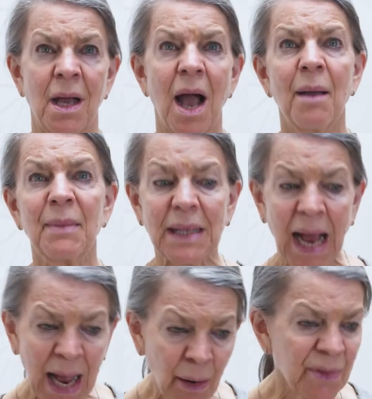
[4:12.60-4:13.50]
I mean,
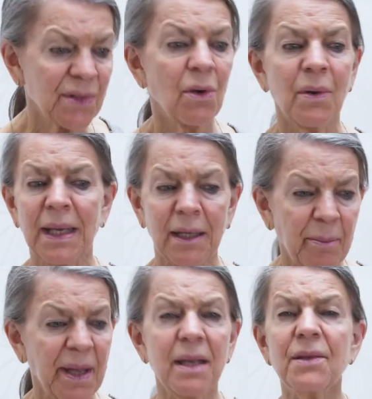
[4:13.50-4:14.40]
I was going at a
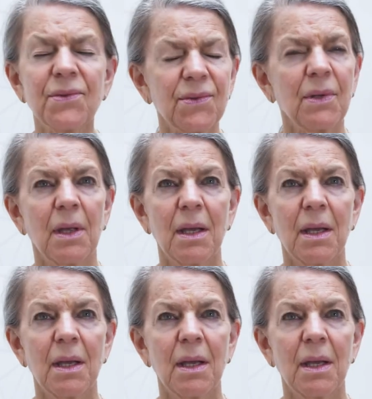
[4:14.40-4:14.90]
pace.